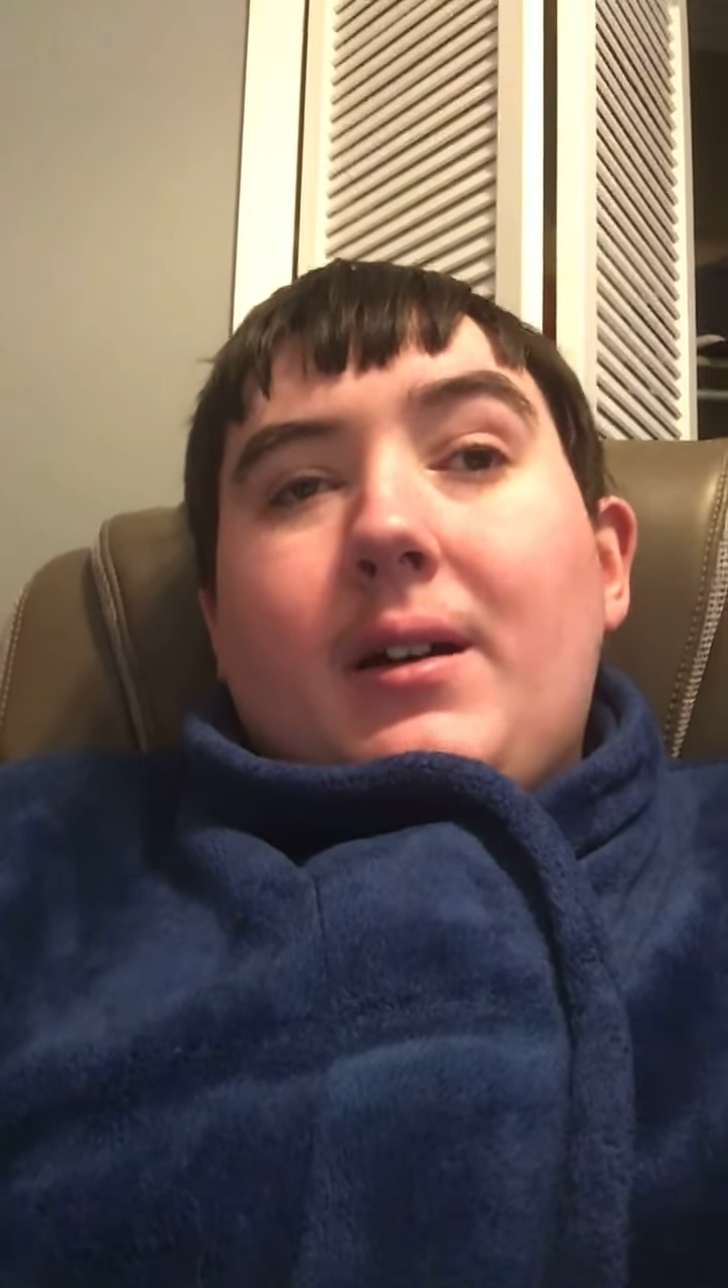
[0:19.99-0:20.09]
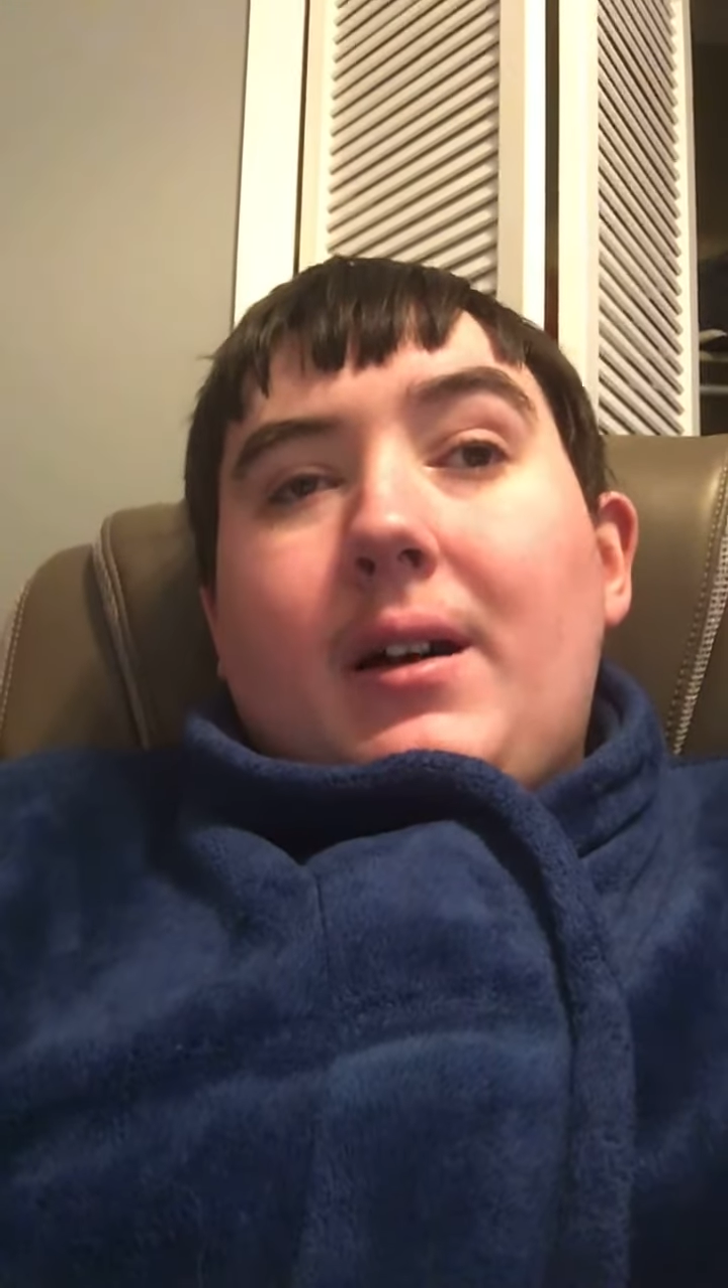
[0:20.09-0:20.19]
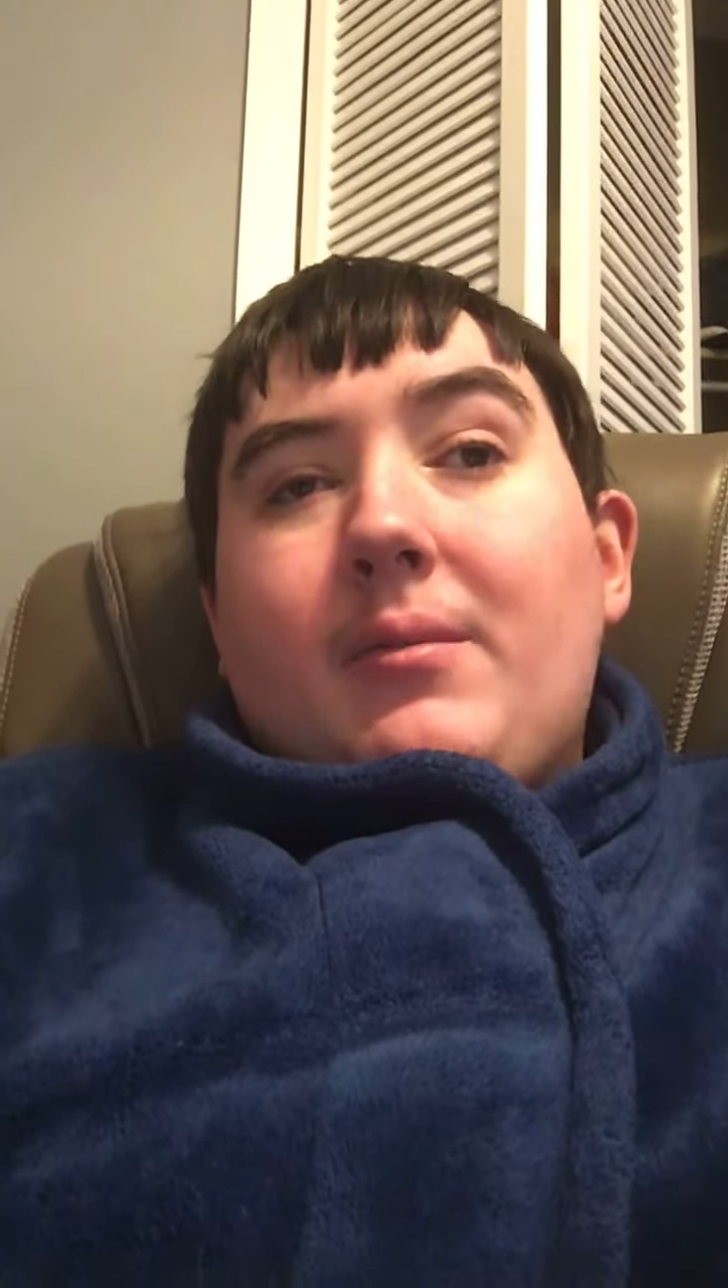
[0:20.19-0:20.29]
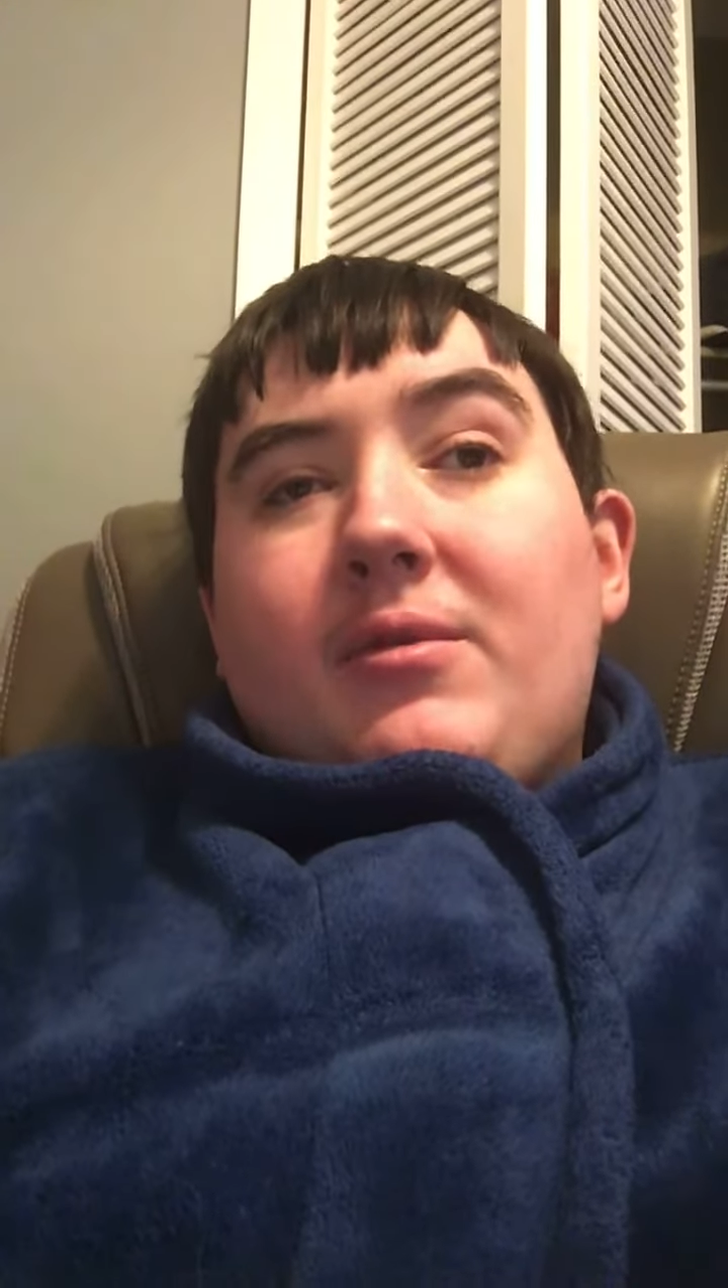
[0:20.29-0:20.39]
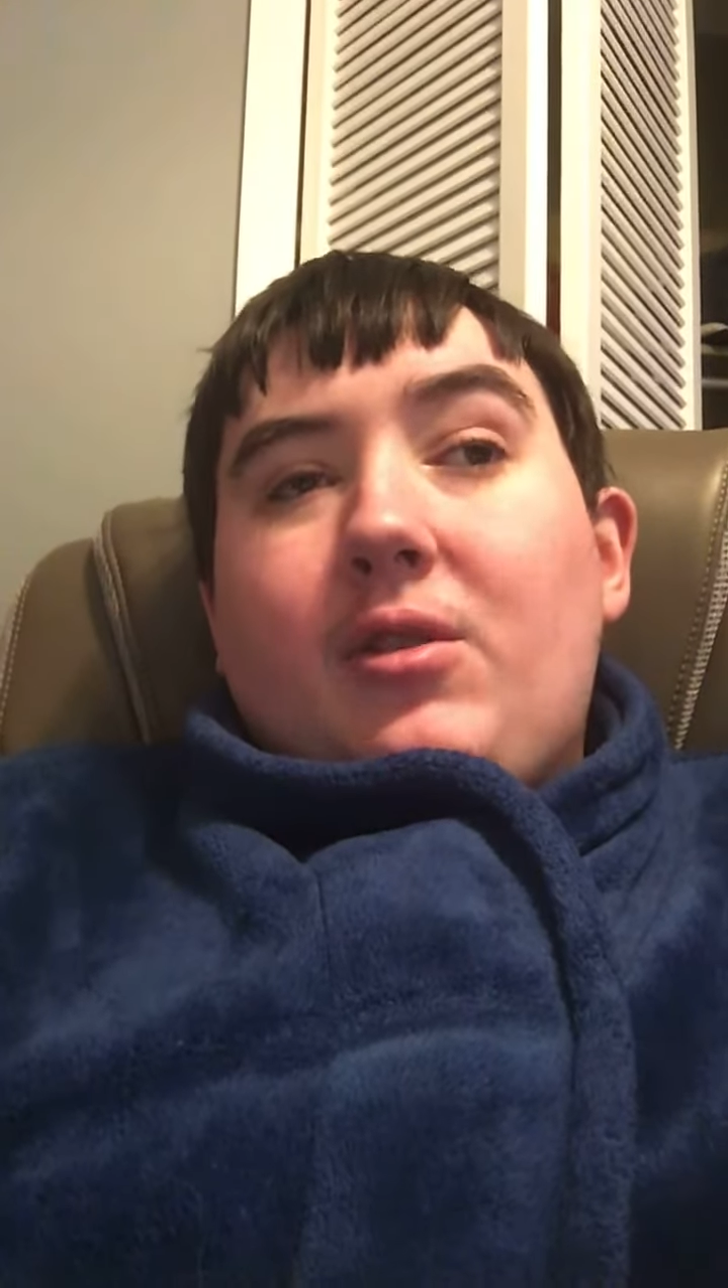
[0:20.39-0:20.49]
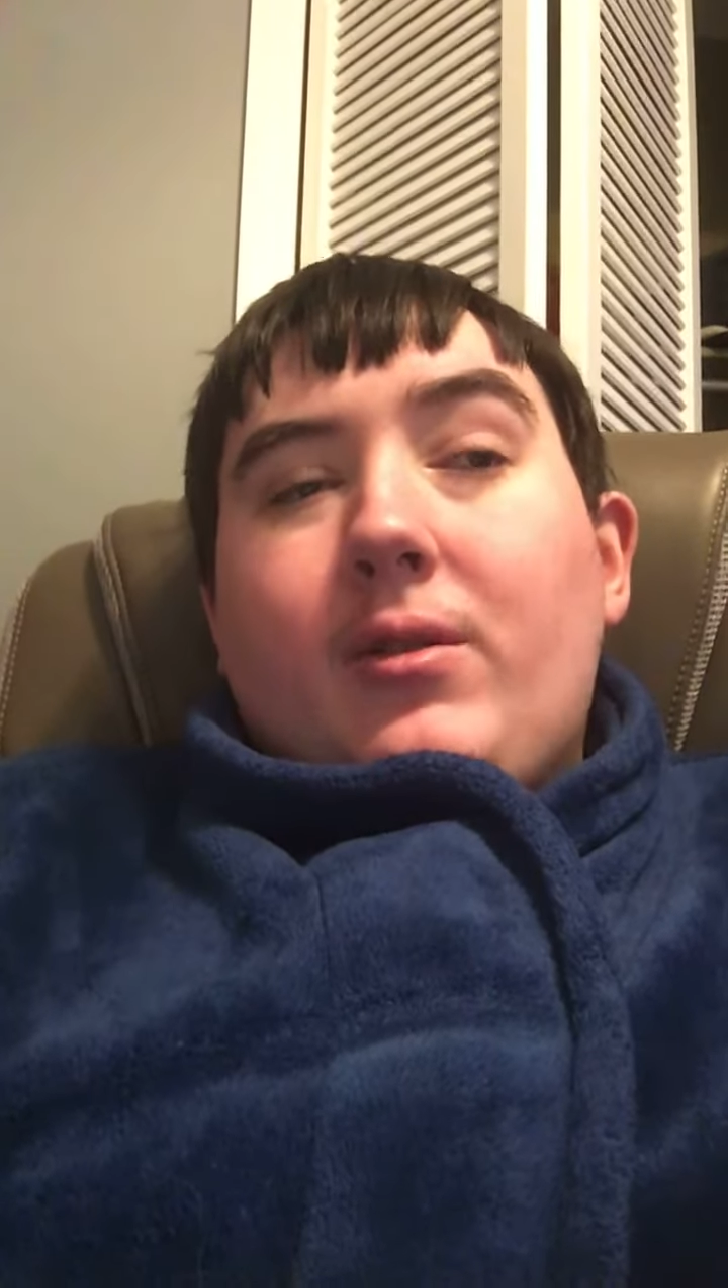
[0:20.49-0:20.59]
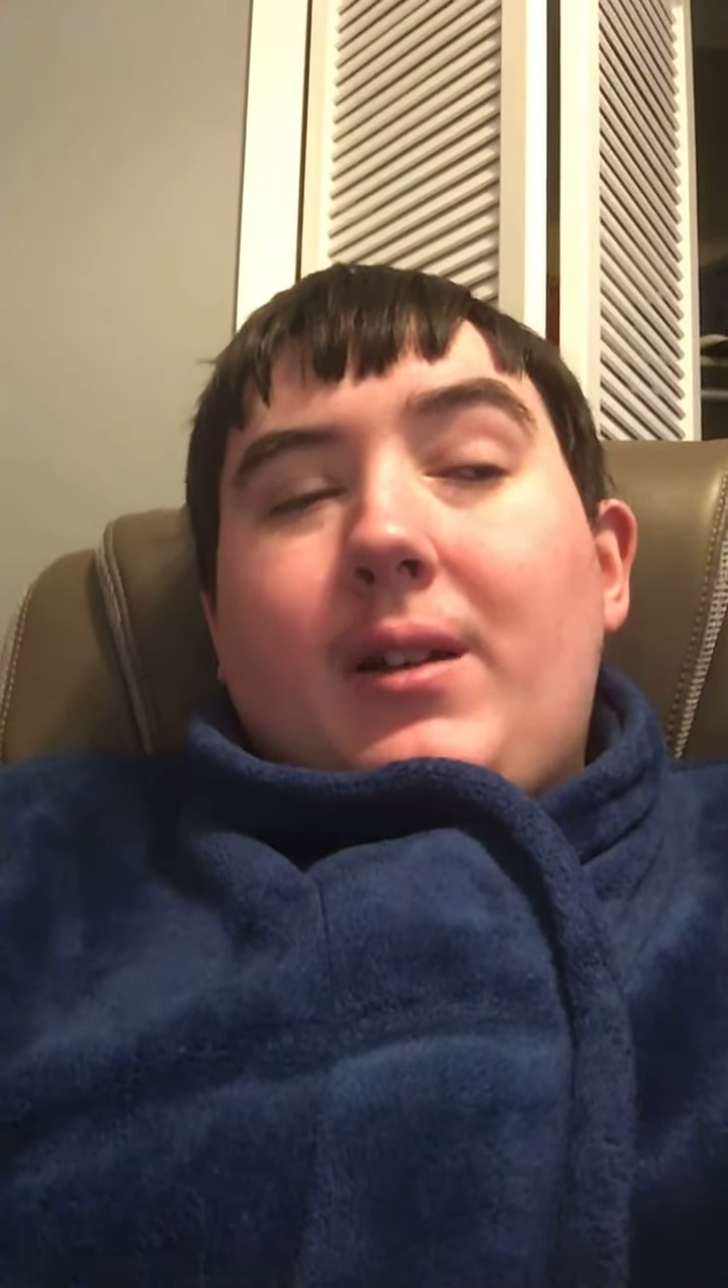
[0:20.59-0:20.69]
I'm sorry